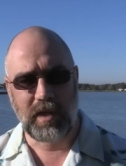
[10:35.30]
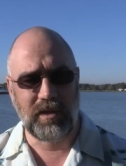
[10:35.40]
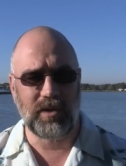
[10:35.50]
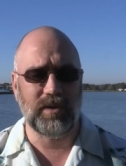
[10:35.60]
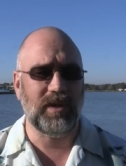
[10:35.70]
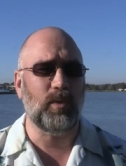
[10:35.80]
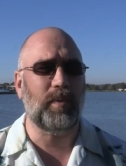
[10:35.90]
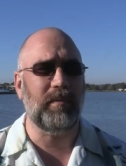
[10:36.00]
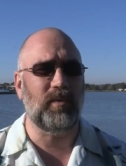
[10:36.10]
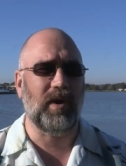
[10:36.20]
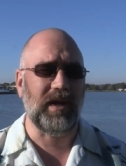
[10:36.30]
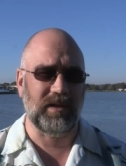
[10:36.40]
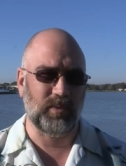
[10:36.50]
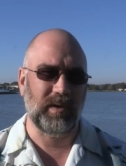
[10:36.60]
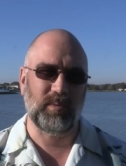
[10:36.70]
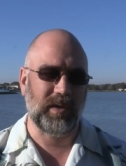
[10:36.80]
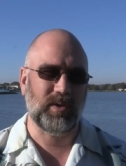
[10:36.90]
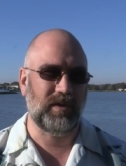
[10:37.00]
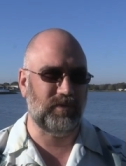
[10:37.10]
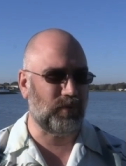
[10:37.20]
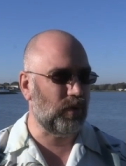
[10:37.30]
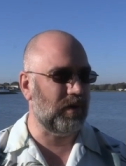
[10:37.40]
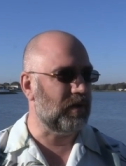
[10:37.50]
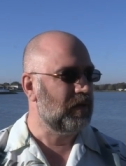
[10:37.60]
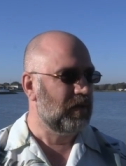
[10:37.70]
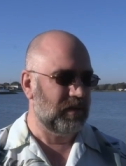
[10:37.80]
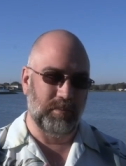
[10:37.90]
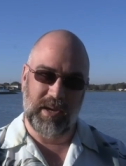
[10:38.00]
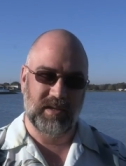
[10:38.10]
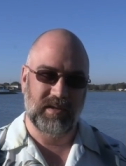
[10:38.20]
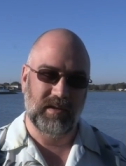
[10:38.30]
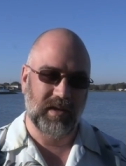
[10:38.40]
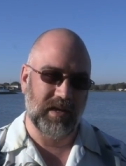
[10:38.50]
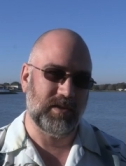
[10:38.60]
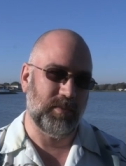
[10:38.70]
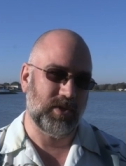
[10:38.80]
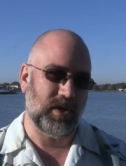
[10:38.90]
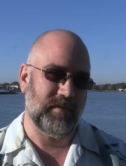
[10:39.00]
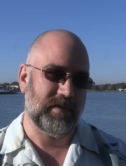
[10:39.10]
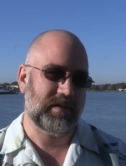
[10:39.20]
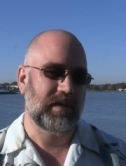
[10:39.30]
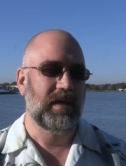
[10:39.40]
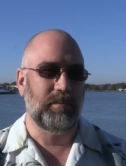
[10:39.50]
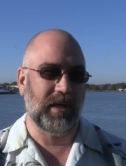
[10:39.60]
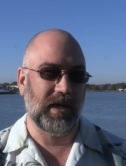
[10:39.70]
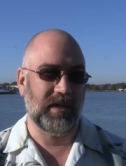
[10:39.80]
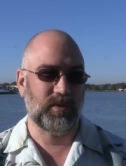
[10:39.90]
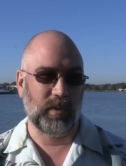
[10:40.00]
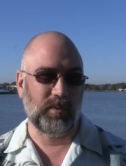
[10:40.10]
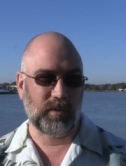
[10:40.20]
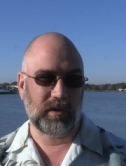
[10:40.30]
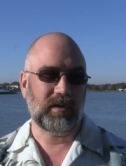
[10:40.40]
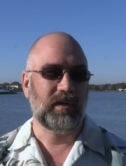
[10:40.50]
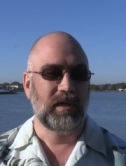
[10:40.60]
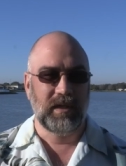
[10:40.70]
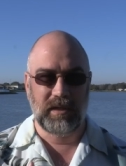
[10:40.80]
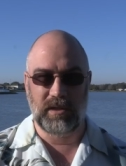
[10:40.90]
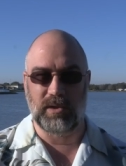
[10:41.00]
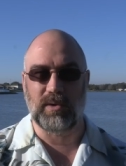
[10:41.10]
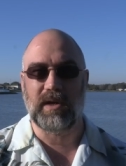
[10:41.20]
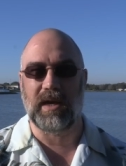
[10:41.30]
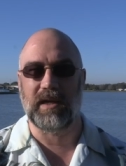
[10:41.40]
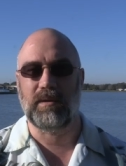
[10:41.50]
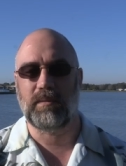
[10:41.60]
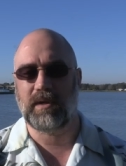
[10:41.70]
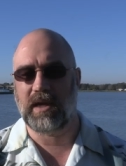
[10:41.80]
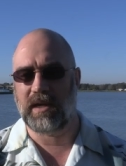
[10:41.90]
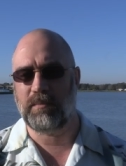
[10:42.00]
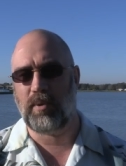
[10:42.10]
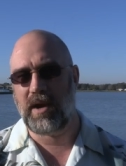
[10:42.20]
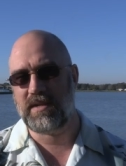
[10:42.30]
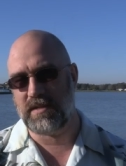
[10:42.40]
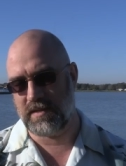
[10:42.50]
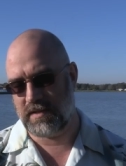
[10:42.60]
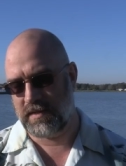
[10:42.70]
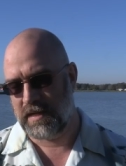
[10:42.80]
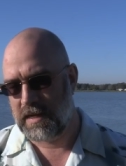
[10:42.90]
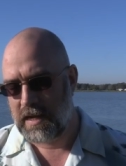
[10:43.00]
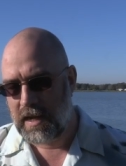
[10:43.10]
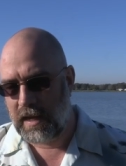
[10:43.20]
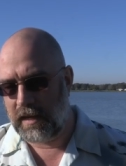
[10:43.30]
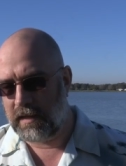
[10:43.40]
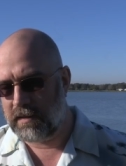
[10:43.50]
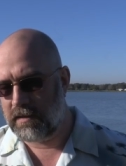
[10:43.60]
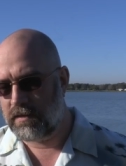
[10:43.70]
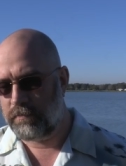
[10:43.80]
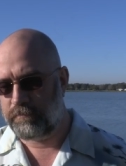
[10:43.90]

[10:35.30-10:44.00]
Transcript: You know, and they were probably right. We, we couldn't afford the best customer service because we were, you know, cutting, cutting prices. And